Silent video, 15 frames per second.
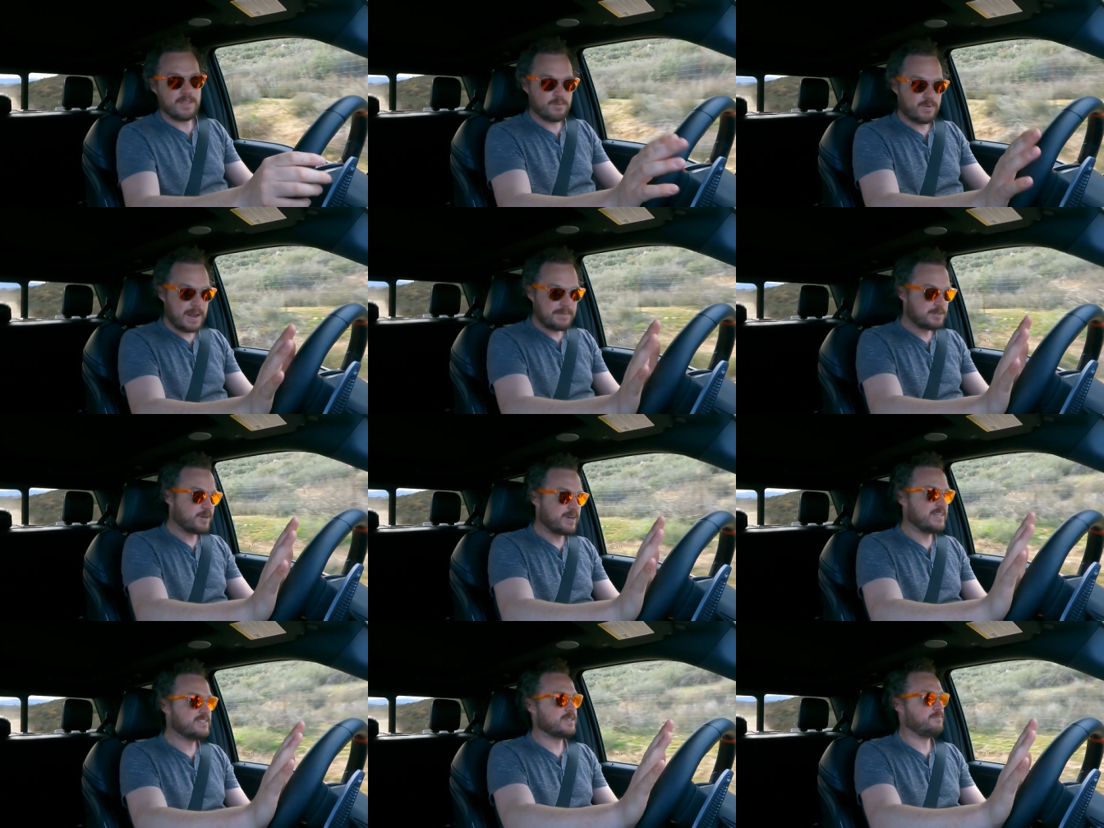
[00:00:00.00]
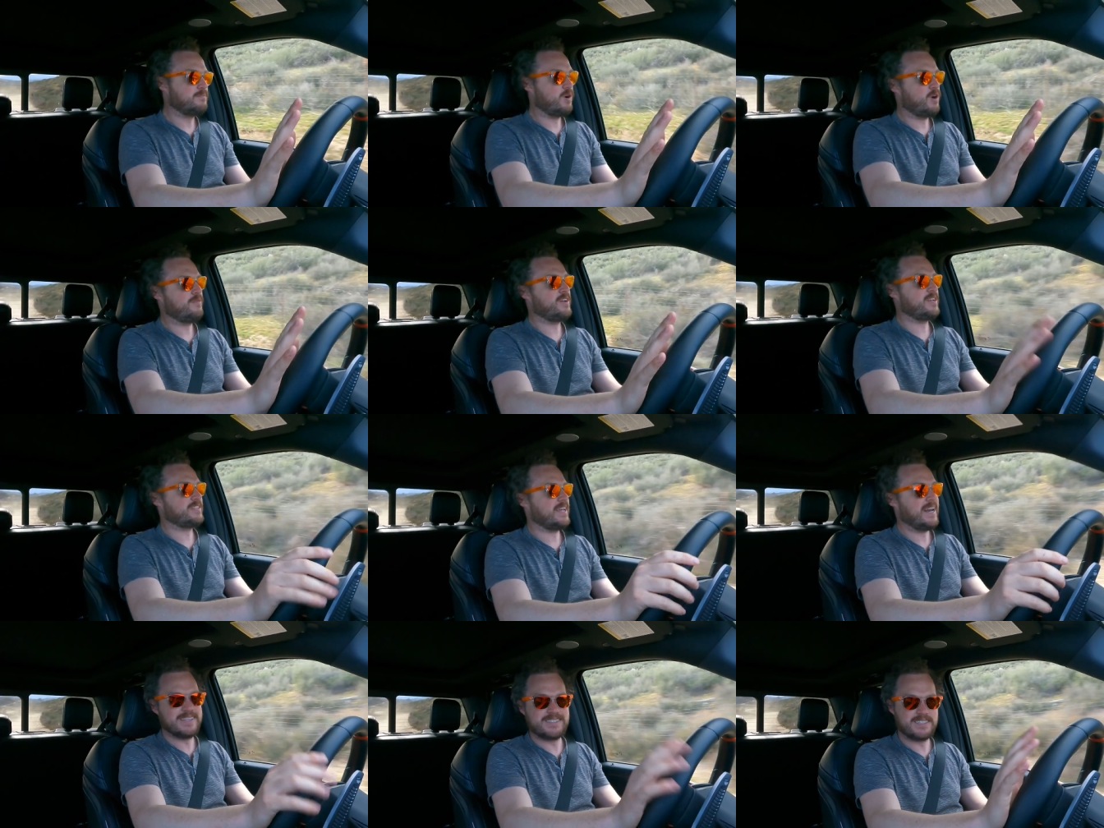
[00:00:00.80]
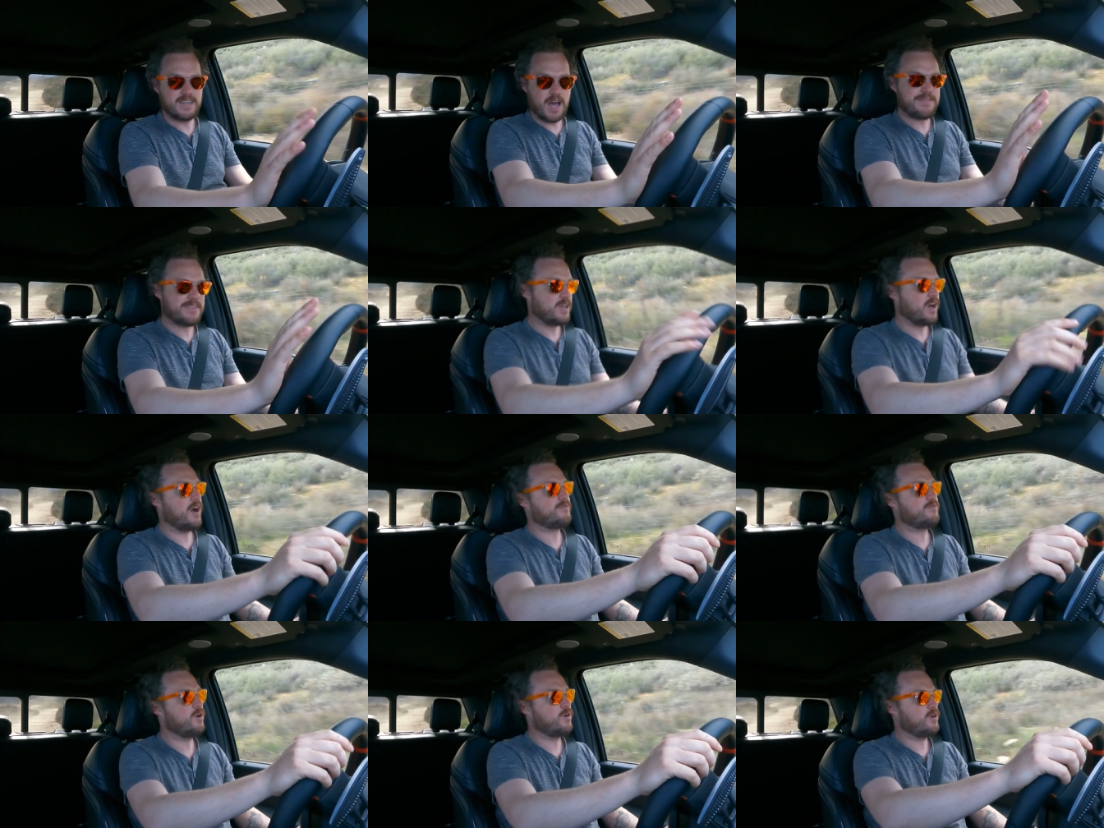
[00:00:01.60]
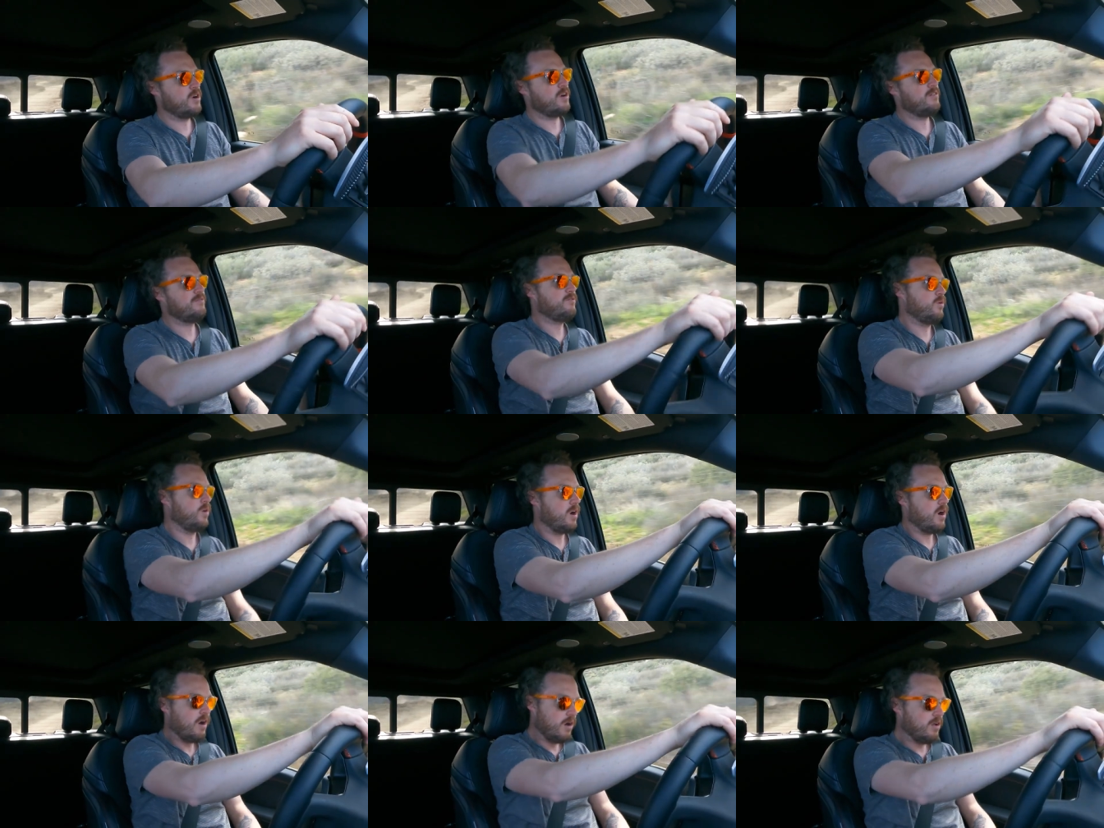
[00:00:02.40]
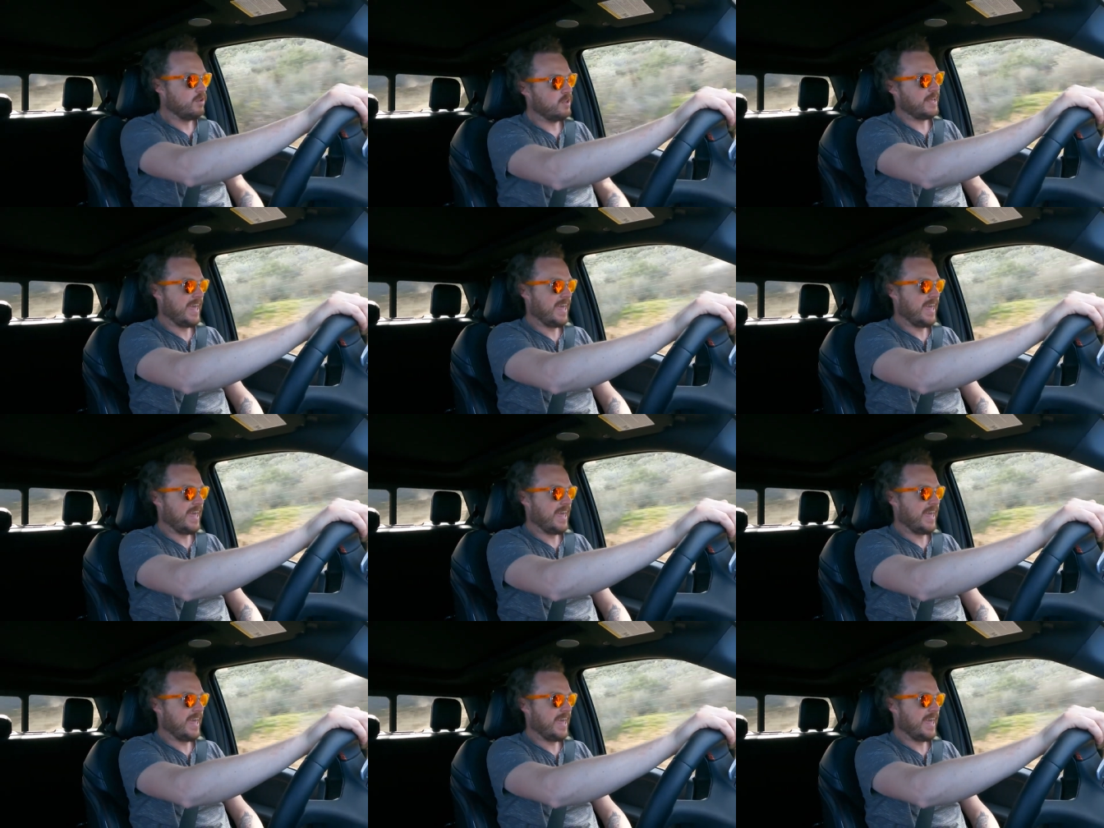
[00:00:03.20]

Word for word: Now, the Raptor isn't perfect, and it's not the off-roader for all